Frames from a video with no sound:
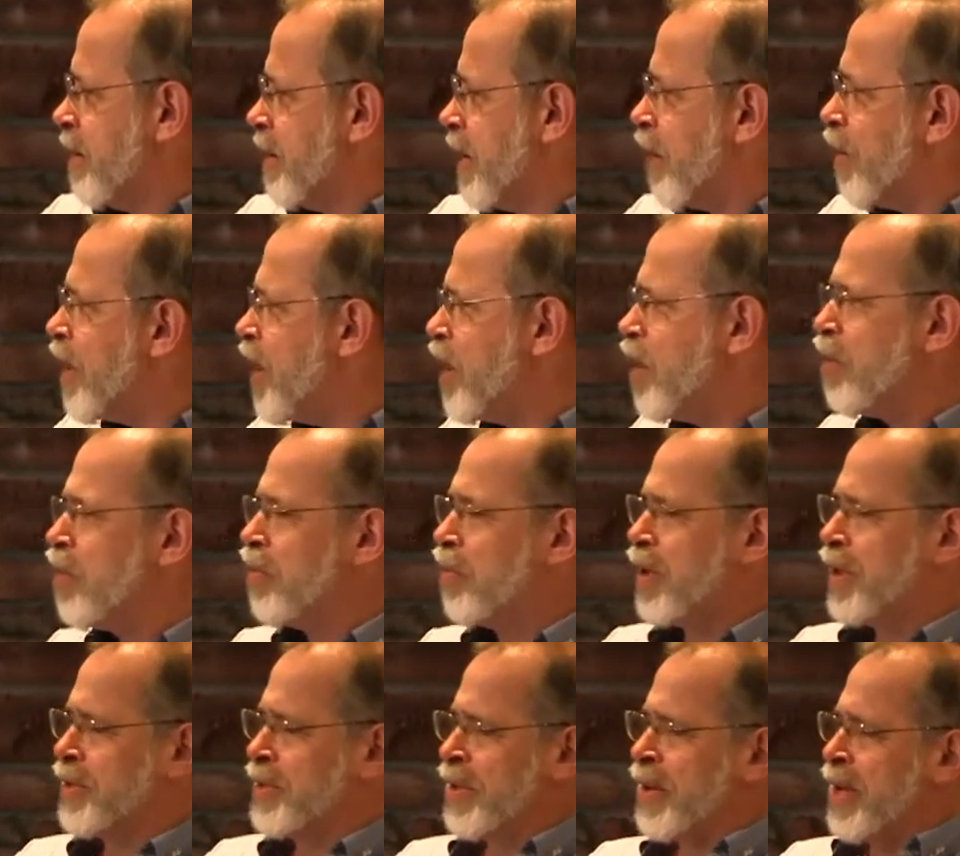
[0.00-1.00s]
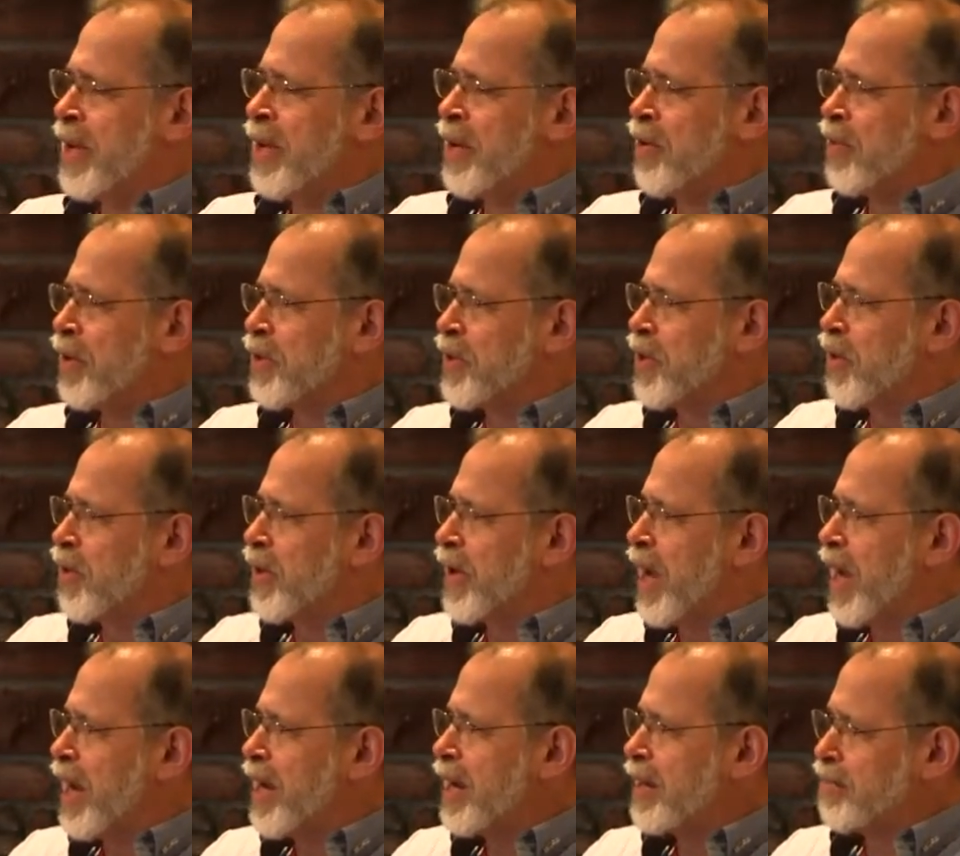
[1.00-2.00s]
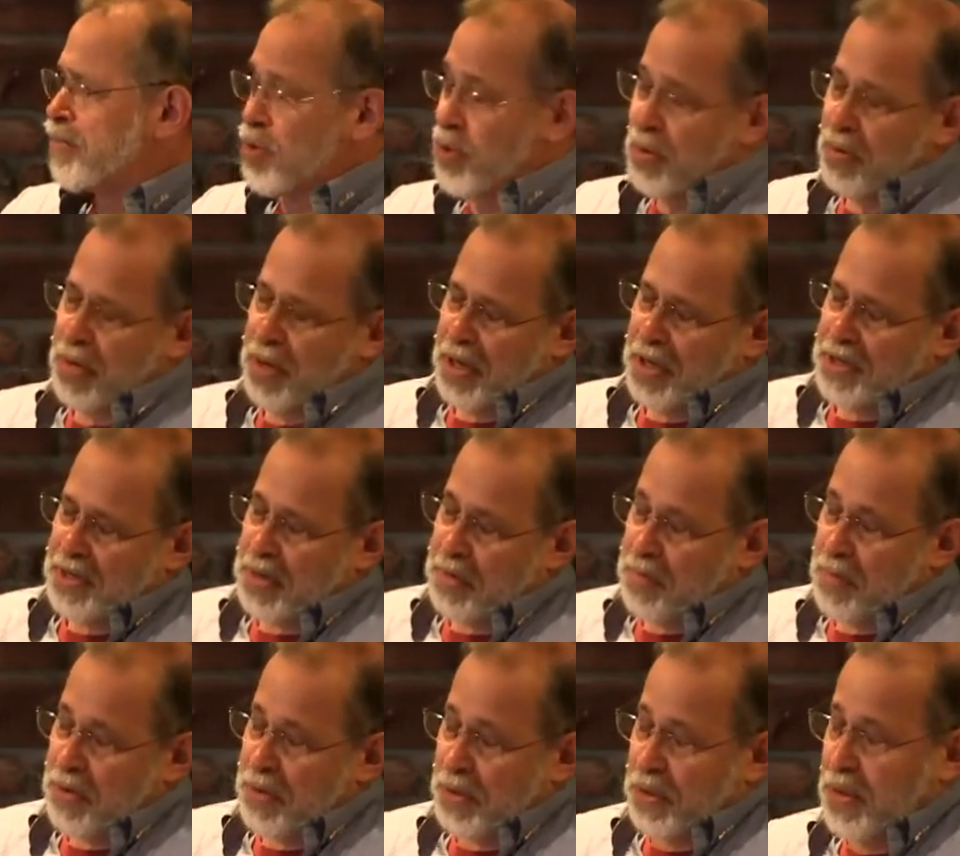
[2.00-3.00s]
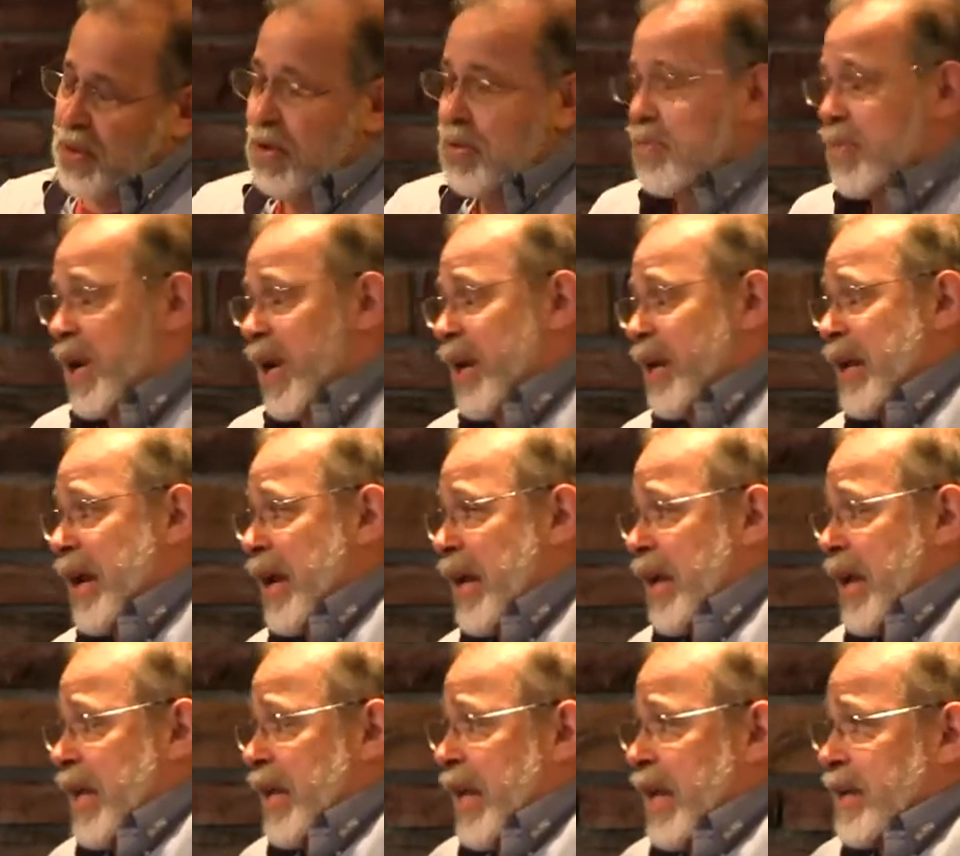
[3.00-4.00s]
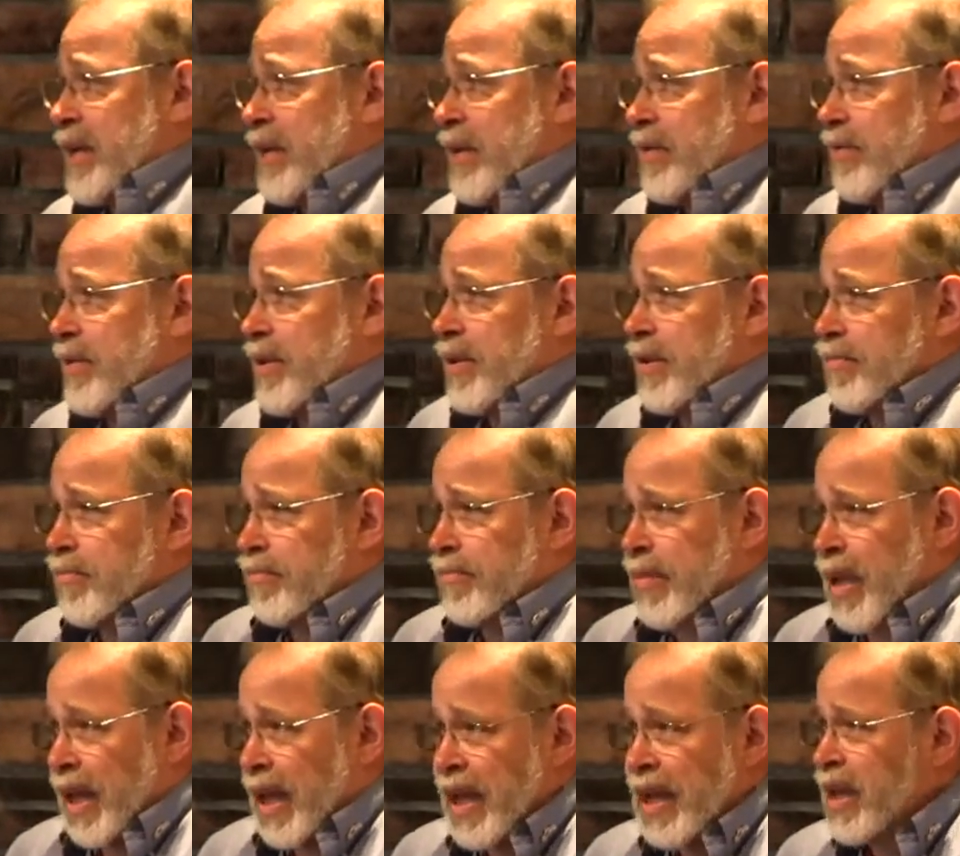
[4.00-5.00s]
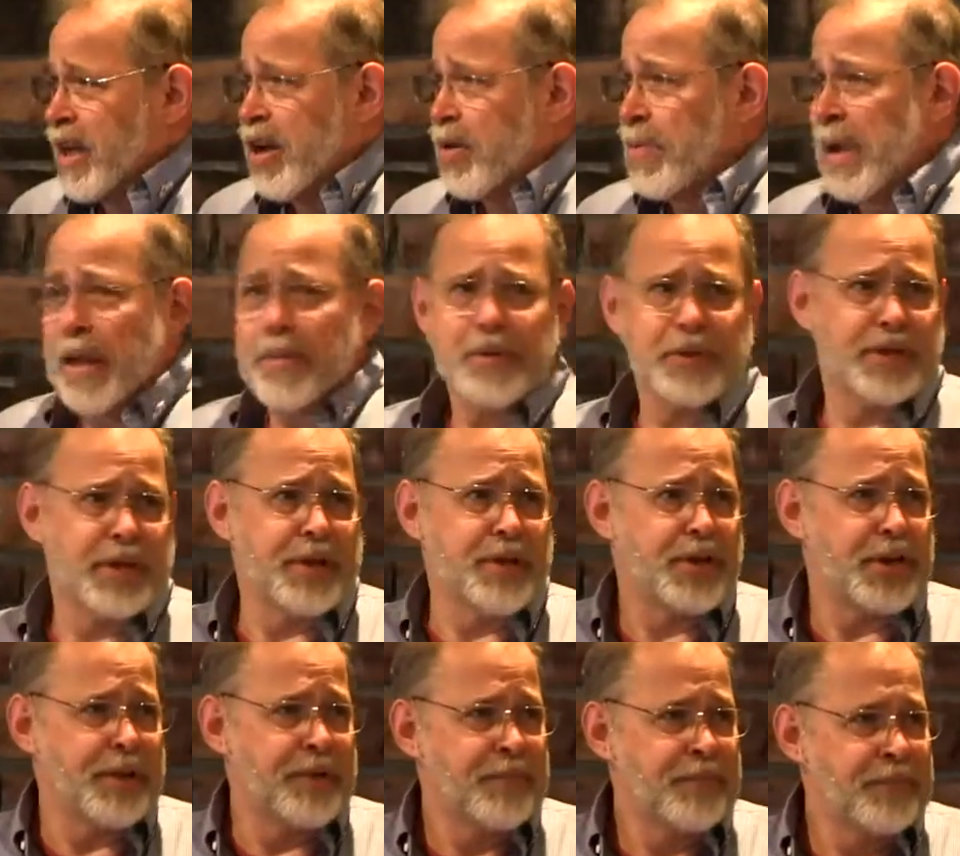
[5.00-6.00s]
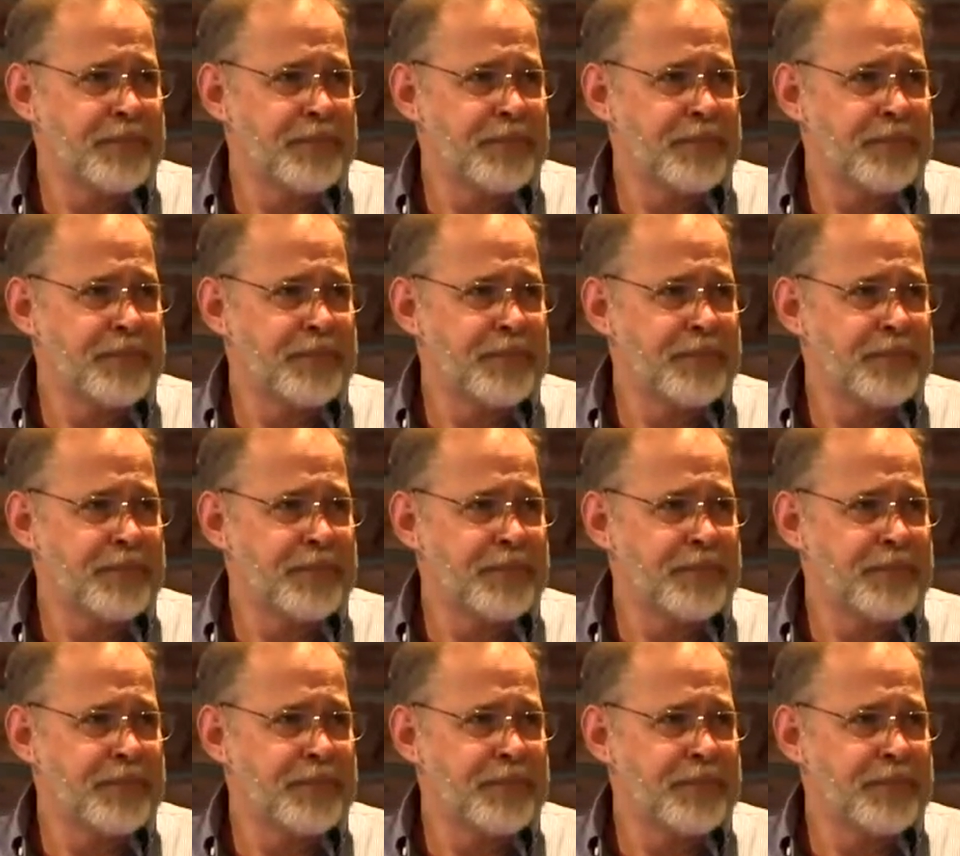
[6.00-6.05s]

I want to know what's going on. And sure, I listen to music too, but I like to hear Bible teaching.